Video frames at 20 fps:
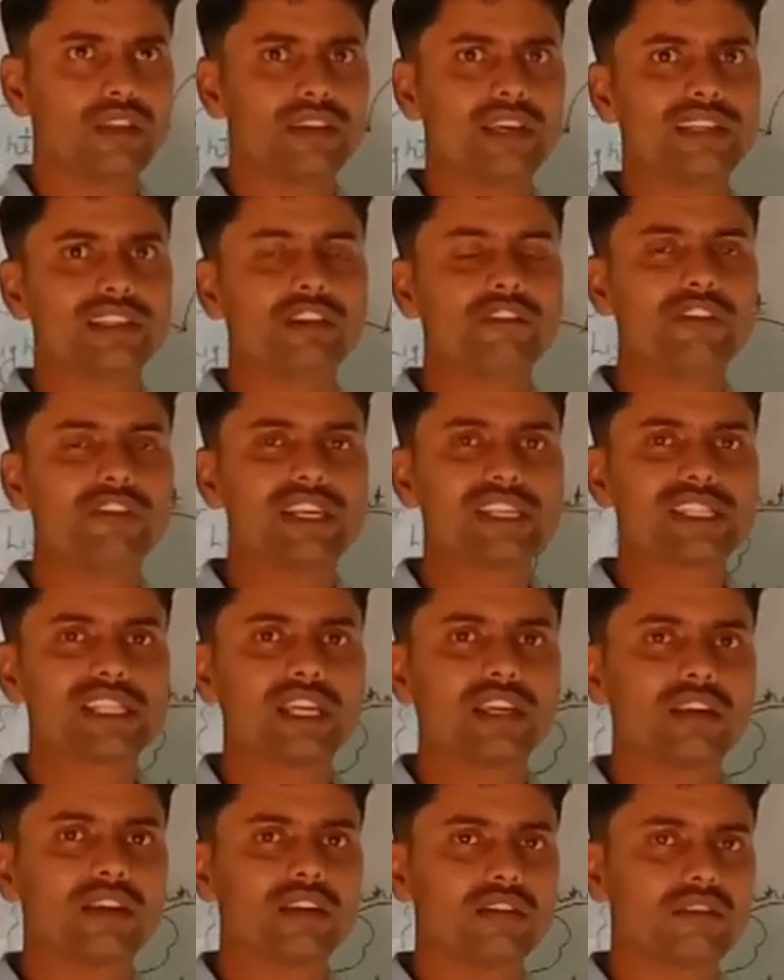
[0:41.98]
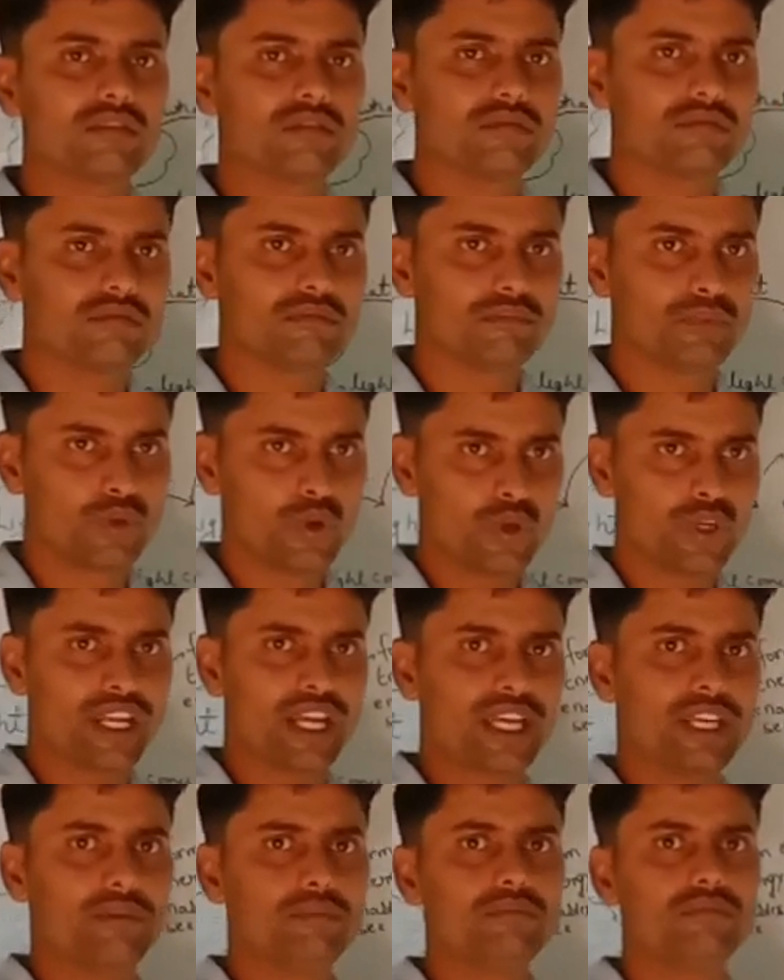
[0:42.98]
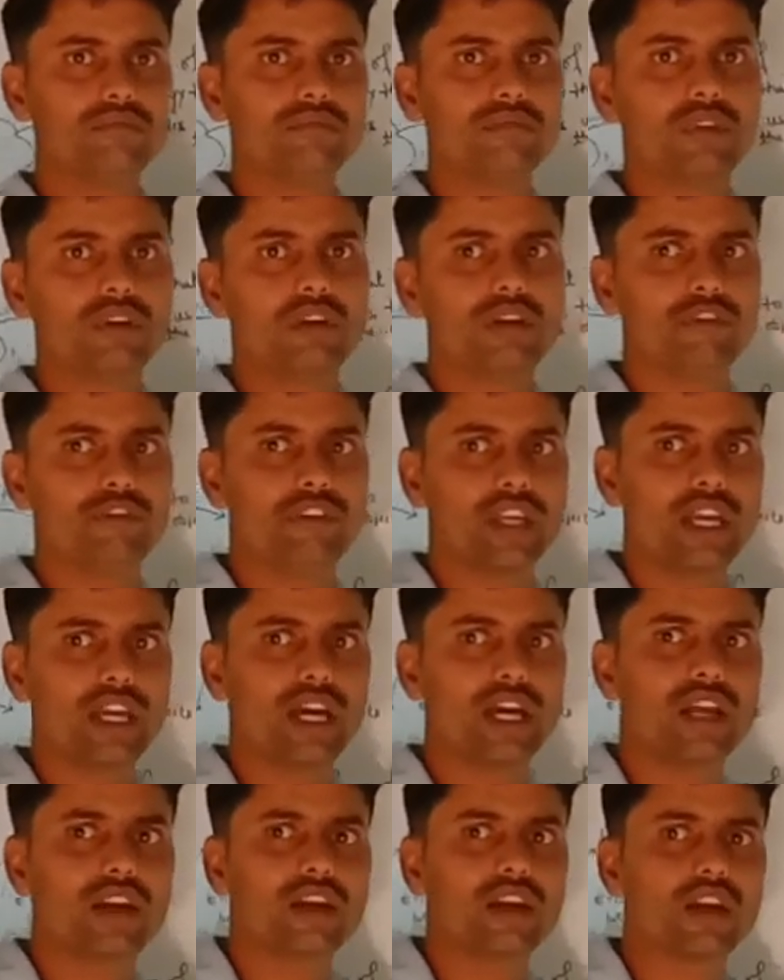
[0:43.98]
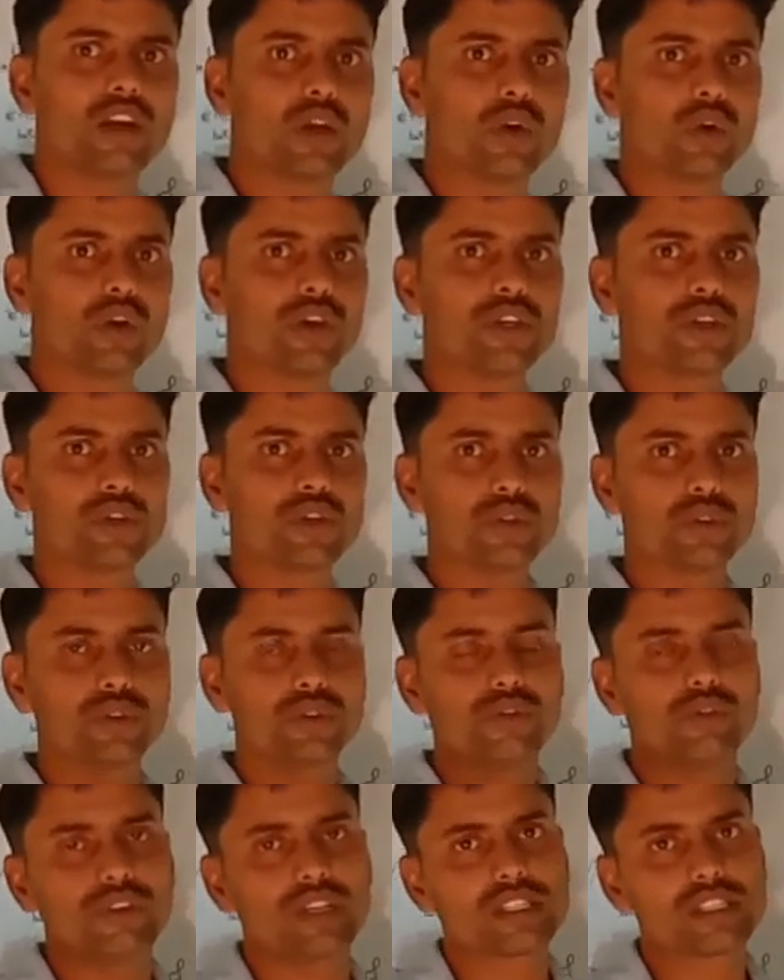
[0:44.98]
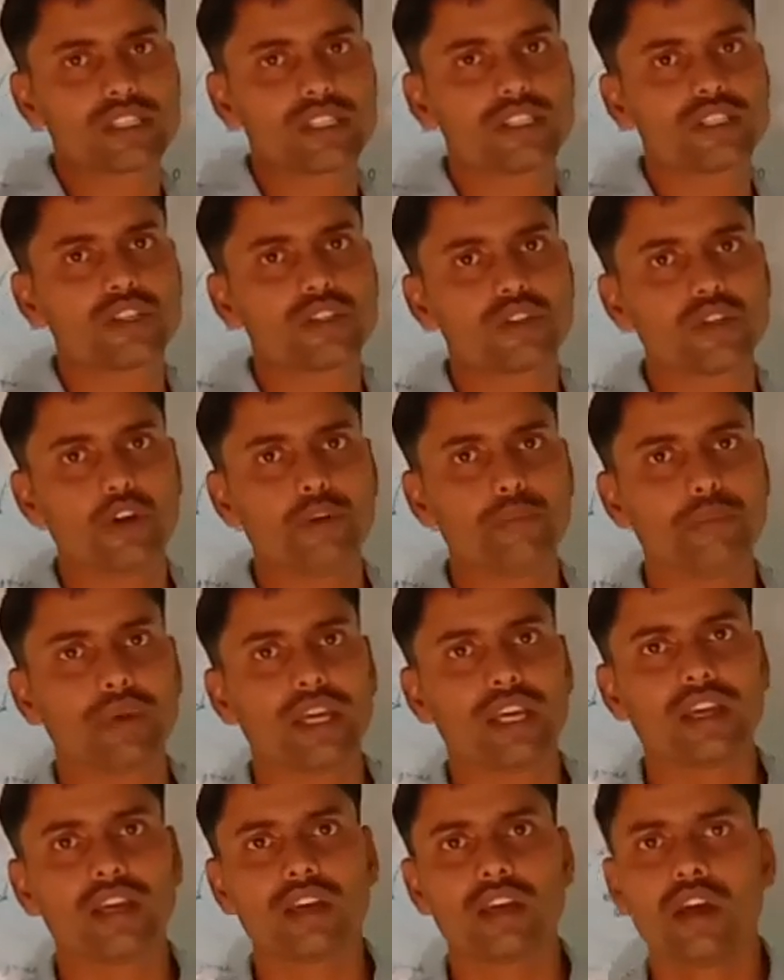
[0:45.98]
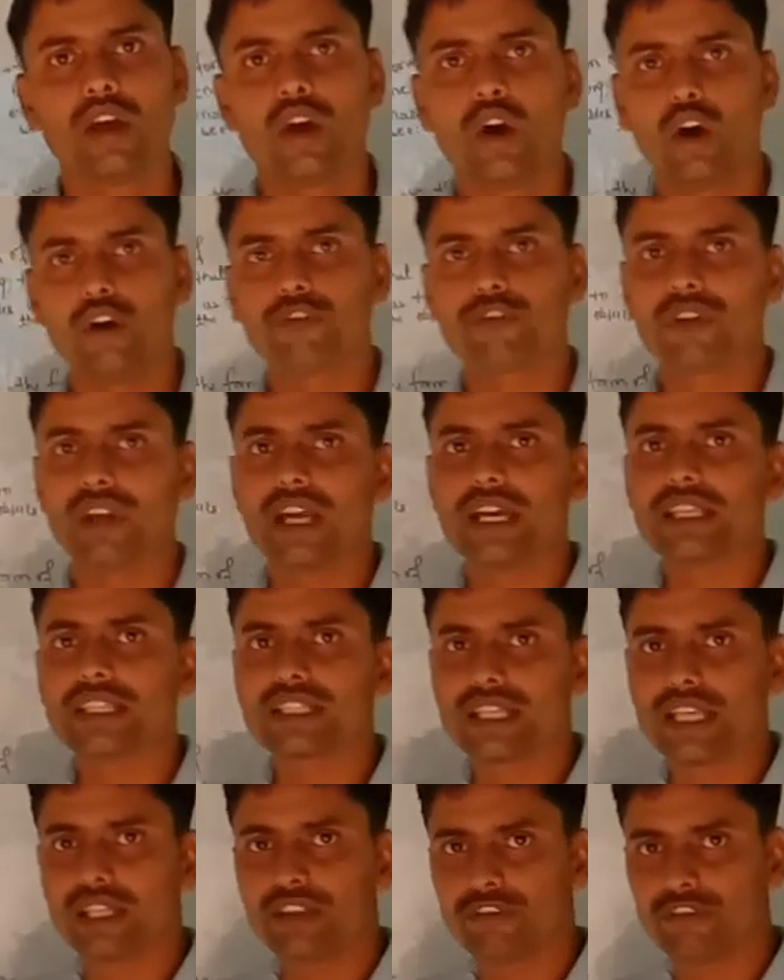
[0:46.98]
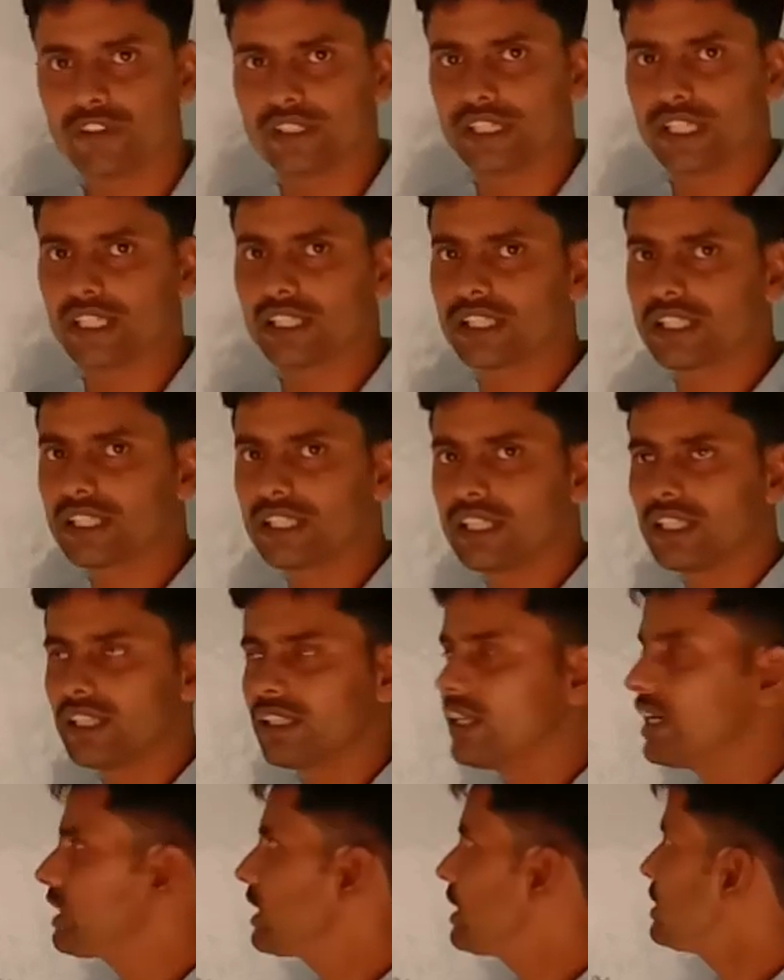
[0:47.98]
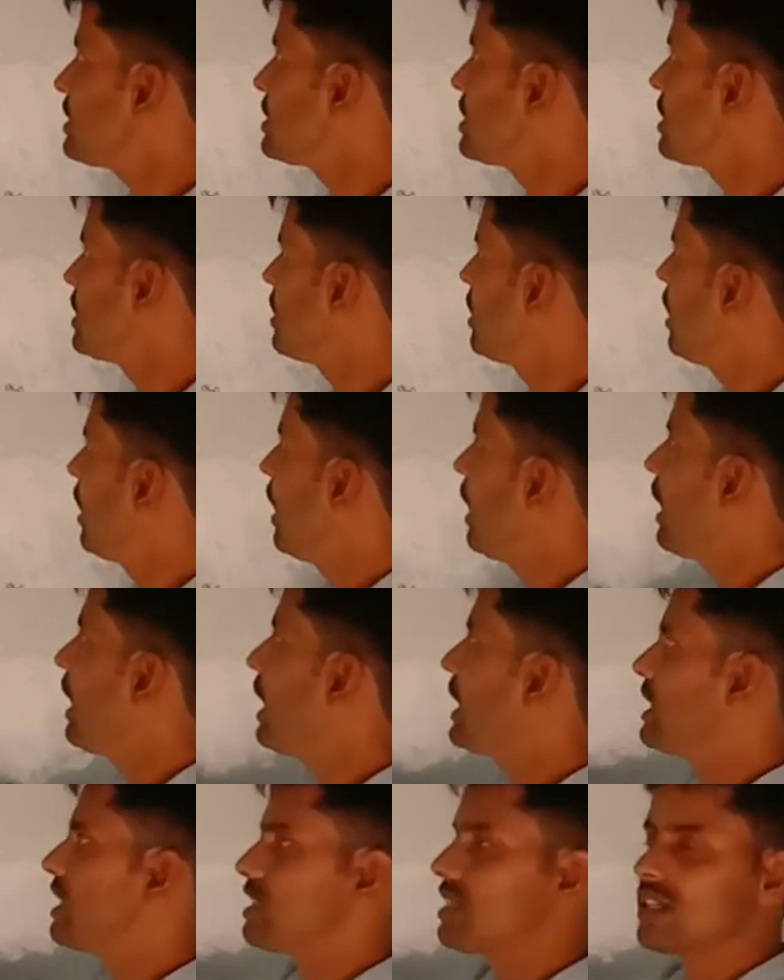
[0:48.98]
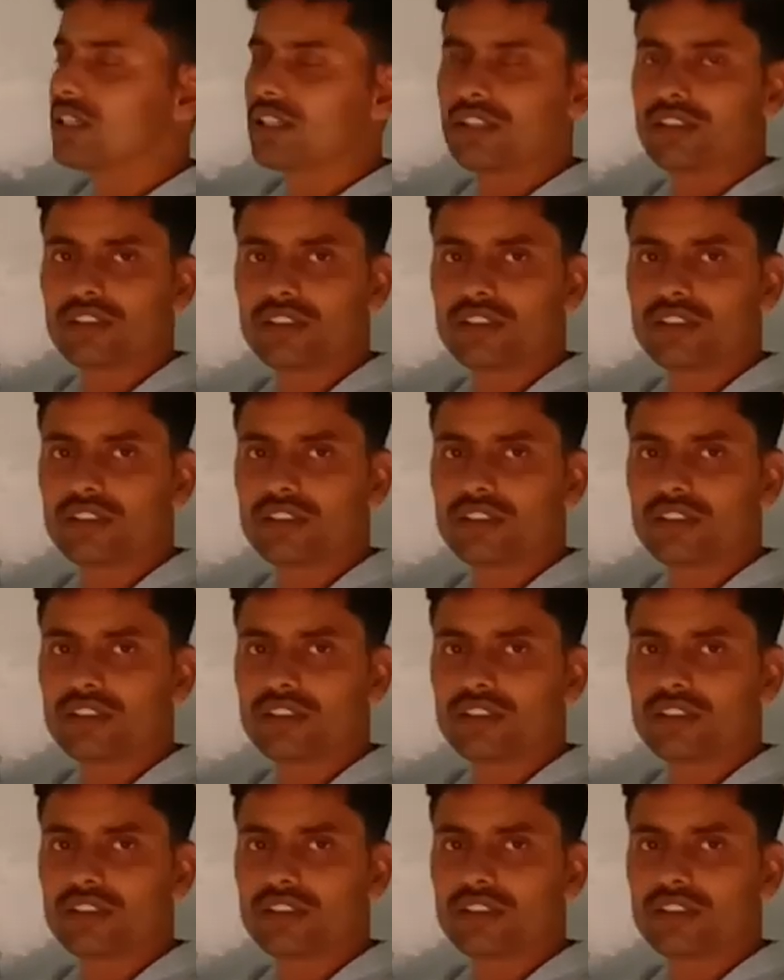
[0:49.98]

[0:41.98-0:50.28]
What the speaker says: neither wasting more time, we are going to discuss the topic of class 10th physics, that is light.